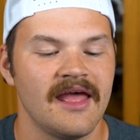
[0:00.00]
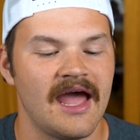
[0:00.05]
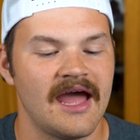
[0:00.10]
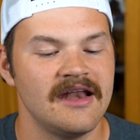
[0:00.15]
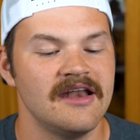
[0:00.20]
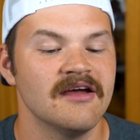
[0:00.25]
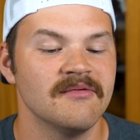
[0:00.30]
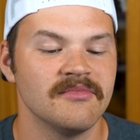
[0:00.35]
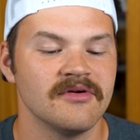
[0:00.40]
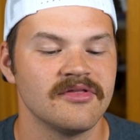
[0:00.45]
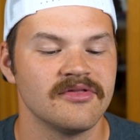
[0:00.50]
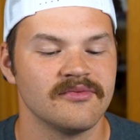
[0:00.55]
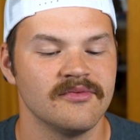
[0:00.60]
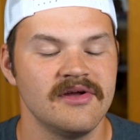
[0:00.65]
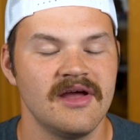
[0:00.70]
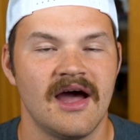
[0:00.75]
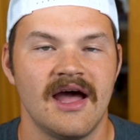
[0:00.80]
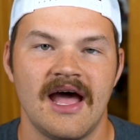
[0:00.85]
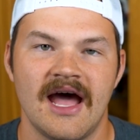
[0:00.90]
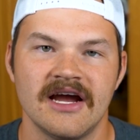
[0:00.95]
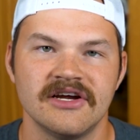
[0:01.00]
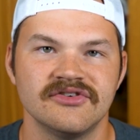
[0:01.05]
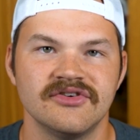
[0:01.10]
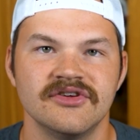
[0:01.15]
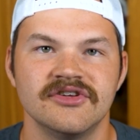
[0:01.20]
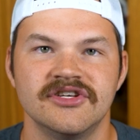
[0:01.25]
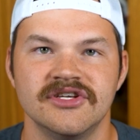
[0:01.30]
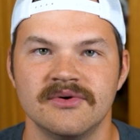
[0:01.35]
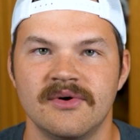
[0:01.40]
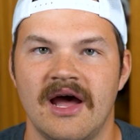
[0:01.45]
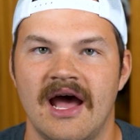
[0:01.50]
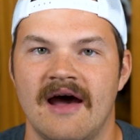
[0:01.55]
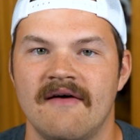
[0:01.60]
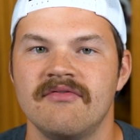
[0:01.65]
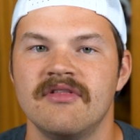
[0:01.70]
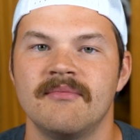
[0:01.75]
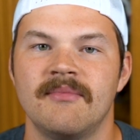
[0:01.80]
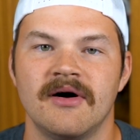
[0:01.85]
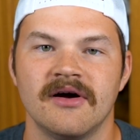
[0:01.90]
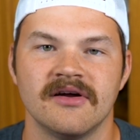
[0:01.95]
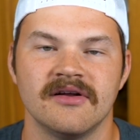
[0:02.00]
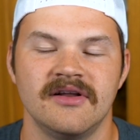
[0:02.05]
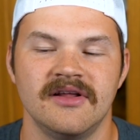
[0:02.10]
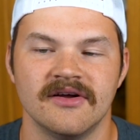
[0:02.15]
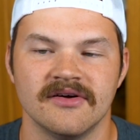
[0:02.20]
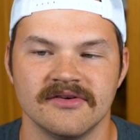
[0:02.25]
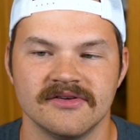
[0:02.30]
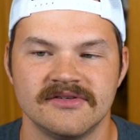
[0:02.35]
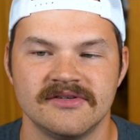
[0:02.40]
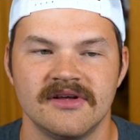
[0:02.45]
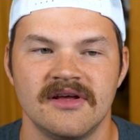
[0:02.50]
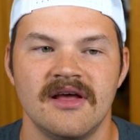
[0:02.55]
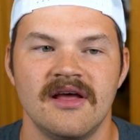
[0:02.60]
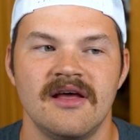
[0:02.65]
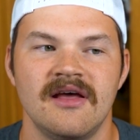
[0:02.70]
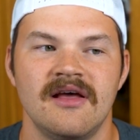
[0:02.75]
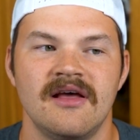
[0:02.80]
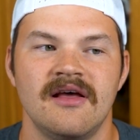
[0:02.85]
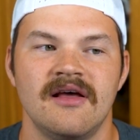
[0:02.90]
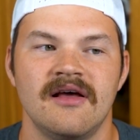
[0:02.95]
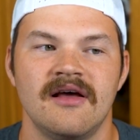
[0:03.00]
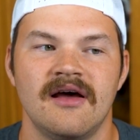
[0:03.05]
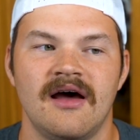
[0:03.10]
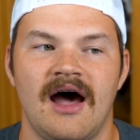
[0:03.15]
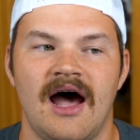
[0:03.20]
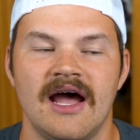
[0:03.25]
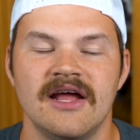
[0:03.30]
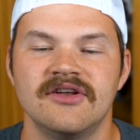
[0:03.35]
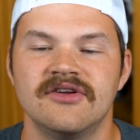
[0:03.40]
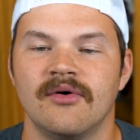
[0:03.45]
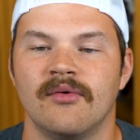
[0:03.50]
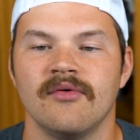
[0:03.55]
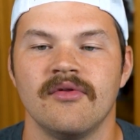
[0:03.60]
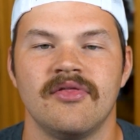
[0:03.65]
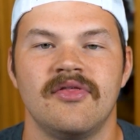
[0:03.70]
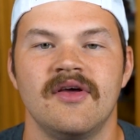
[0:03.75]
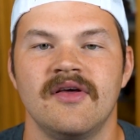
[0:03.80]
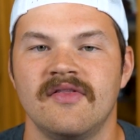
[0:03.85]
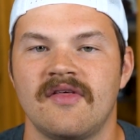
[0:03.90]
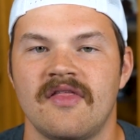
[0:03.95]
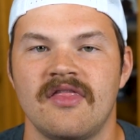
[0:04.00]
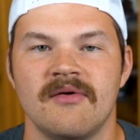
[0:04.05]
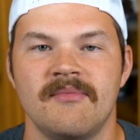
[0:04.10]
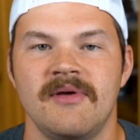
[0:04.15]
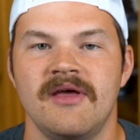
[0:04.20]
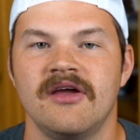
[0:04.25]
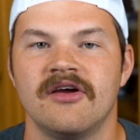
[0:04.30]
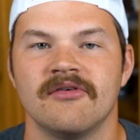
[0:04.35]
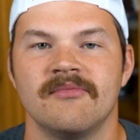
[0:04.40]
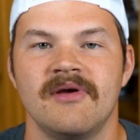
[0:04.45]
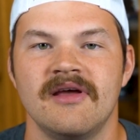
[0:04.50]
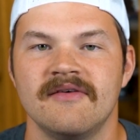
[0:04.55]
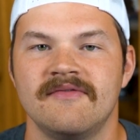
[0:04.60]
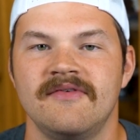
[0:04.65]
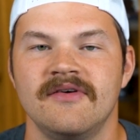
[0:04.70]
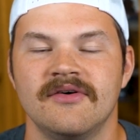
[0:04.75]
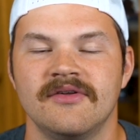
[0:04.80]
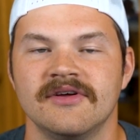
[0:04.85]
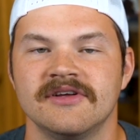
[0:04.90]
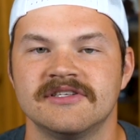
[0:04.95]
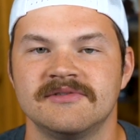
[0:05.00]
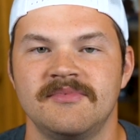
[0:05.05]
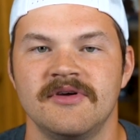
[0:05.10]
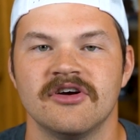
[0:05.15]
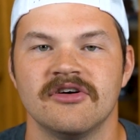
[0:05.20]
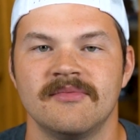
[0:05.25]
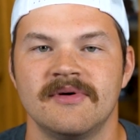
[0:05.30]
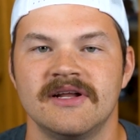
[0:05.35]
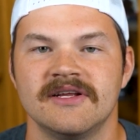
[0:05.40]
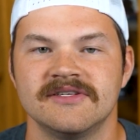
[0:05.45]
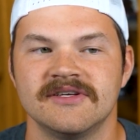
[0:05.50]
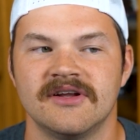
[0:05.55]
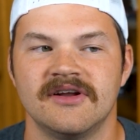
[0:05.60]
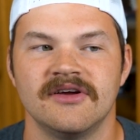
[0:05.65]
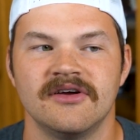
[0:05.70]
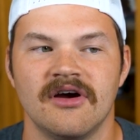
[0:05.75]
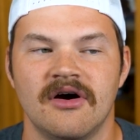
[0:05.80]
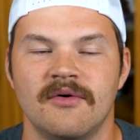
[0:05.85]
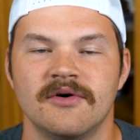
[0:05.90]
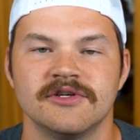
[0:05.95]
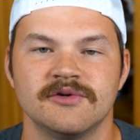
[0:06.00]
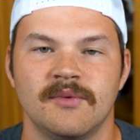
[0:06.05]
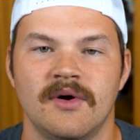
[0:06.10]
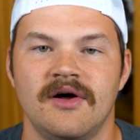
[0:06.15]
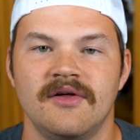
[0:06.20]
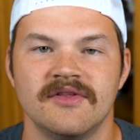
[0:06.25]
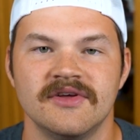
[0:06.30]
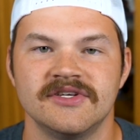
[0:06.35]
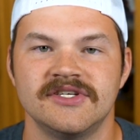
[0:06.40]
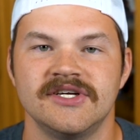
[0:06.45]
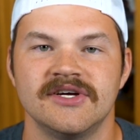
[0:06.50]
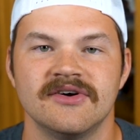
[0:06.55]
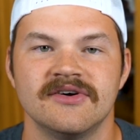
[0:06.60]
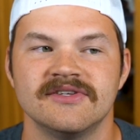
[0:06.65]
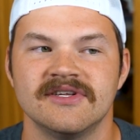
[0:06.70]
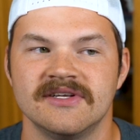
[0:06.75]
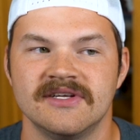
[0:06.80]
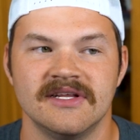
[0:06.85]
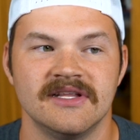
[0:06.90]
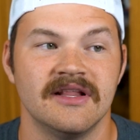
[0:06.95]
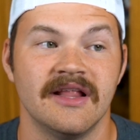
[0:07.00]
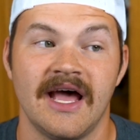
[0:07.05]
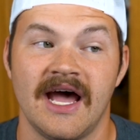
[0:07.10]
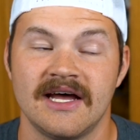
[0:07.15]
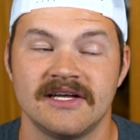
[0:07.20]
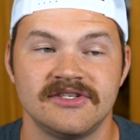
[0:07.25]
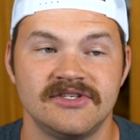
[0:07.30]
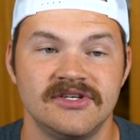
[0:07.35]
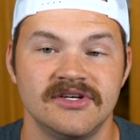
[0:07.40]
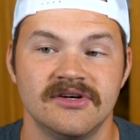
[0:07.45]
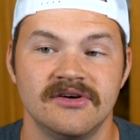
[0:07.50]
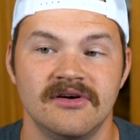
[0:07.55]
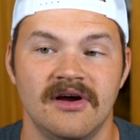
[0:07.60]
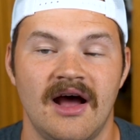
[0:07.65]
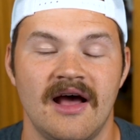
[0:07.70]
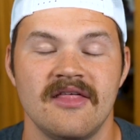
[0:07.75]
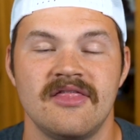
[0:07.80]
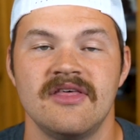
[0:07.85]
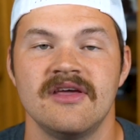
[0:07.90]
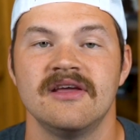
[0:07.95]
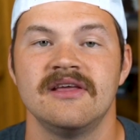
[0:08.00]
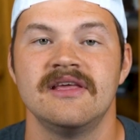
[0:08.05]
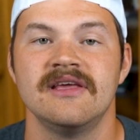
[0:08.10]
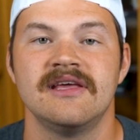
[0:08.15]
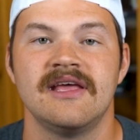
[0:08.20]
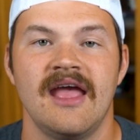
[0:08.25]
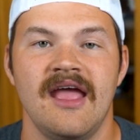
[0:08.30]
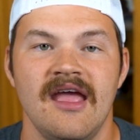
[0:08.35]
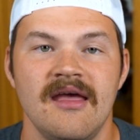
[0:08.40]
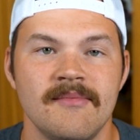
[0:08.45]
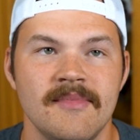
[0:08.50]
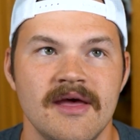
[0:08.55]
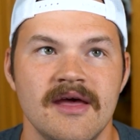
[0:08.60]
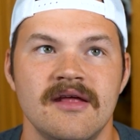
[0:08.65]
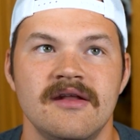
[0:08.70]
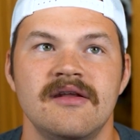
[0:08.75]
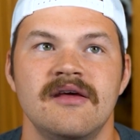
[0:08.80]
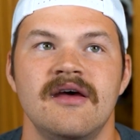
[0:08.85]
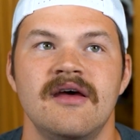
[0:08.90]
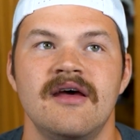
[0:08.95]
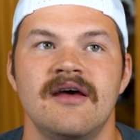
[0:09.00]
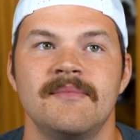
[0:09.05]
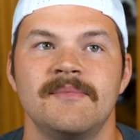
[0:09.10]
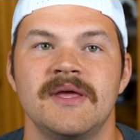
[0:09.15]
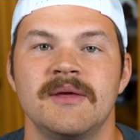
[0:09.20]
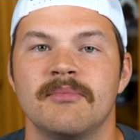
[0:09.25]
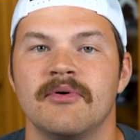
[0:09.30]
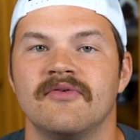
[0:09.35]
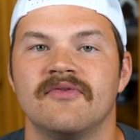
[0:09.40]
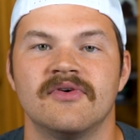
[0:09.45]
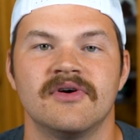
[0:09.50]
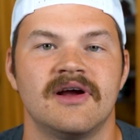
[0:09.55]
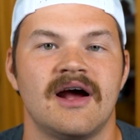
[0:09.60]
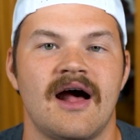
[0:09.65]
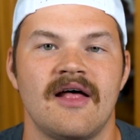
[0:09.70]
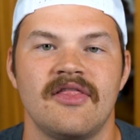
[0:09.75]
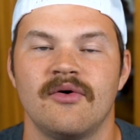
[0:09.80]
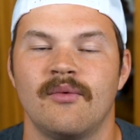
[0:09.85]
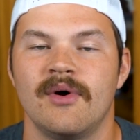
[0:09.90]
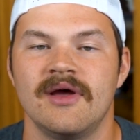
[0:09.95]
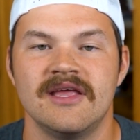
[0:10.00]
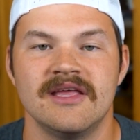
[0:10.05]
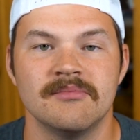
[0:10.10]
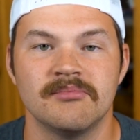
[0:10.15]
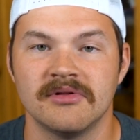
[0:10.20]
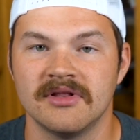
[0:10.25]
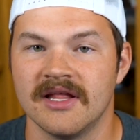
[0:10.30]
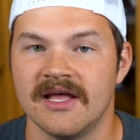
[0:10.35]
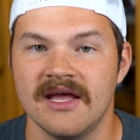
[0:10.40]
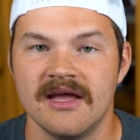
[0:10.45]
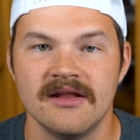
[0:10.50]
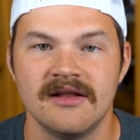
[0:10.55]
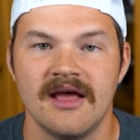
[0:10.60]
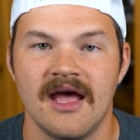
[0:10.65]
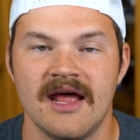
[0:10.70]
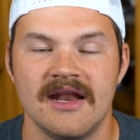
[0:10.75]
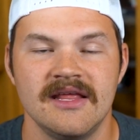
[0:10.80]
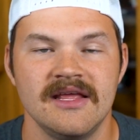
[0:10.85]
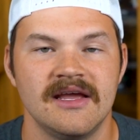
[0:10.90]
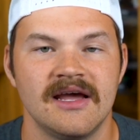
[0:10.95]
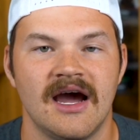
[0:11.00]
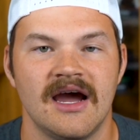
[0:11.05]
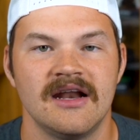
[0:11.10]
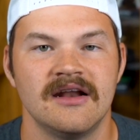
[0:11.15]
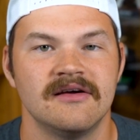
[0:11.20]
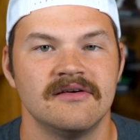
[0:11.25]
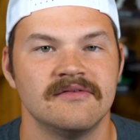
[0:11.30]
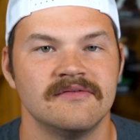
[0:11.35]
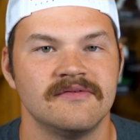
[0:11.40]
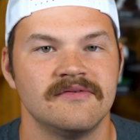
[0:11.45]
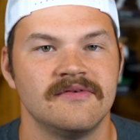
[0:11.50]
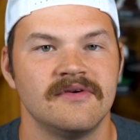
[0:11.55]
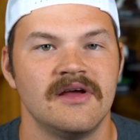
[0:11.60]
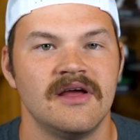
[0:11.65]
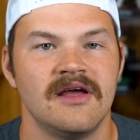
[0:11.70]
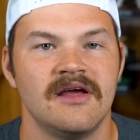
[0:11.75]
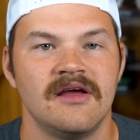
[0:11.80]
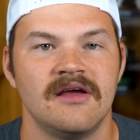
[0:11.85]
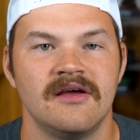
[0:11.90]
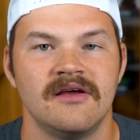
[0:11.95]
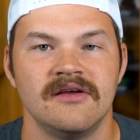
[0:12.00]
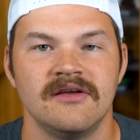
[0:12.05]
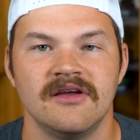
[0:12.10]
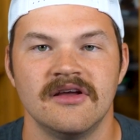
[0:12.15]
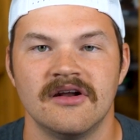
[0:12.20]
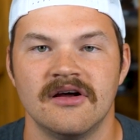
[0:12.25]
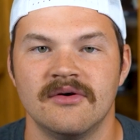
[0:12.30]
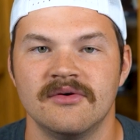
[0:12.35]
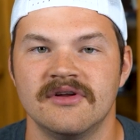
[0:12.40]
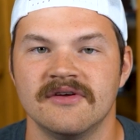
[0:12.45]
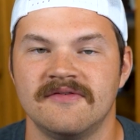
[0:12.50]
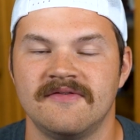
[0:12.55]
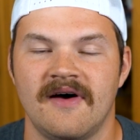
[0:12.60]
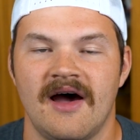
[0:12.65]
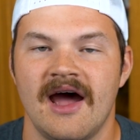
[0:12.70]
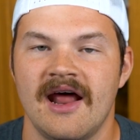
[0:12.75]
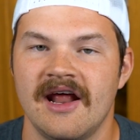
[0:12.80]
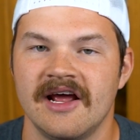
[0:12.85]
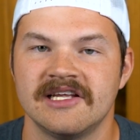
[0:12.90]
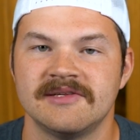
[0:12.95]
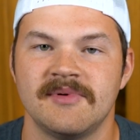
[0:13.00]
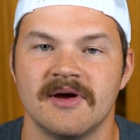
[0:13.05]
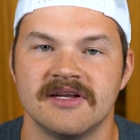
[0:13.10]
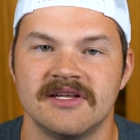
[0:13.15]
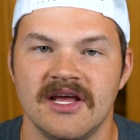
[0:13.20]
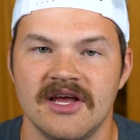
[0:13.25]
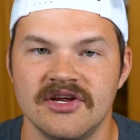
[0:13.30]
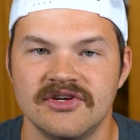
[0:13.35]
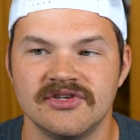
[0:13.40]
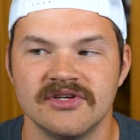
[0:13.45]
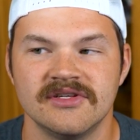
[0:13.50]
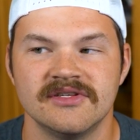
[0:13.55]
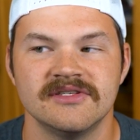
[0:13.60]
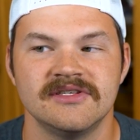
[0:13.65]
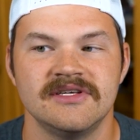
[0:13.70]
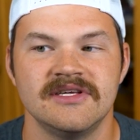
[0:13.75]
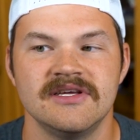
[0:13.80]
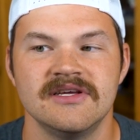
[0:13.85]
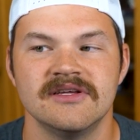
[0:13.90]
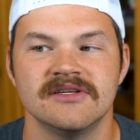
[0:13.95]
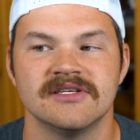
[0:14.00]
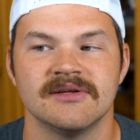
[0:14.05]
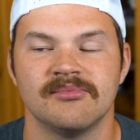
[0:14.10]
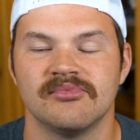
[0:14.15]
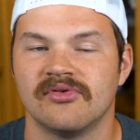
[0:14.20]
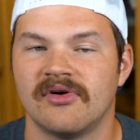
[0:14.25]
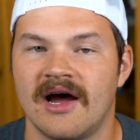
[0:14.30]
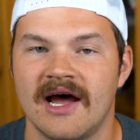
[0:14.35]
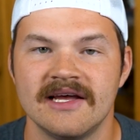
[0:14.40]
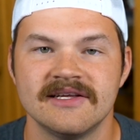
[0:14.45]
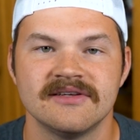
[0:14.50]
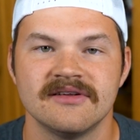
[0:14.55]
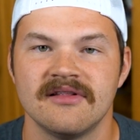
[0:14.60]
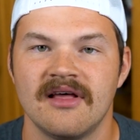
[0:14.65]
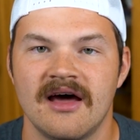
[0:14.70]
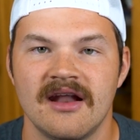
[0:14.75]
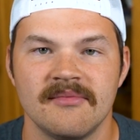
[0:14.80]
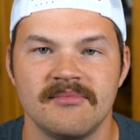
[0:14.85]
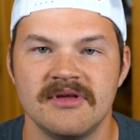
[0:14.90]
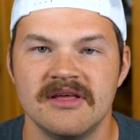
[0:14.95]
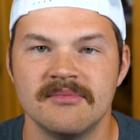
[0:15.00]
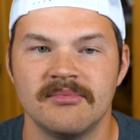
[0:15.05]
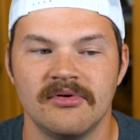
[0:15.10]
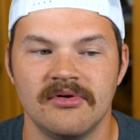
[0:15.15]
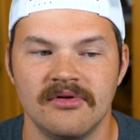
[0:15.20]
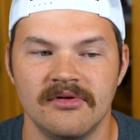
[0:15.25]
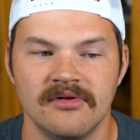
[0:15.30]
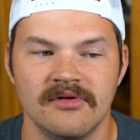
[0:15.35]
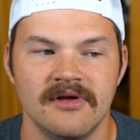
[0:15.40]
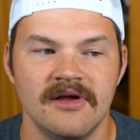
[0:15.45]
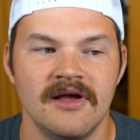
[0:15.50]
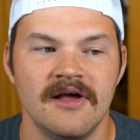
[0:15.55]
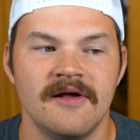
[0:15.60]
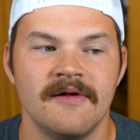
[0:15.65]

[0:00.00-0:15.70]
At number three, I actually do have the Buccaneers. I don't think that the Baker Mayfield experiment is going to go as well this year as it did last year. I think he came in, people forgot the way he played, and he kind of, you know, defied expectations. He surprised a lot of people,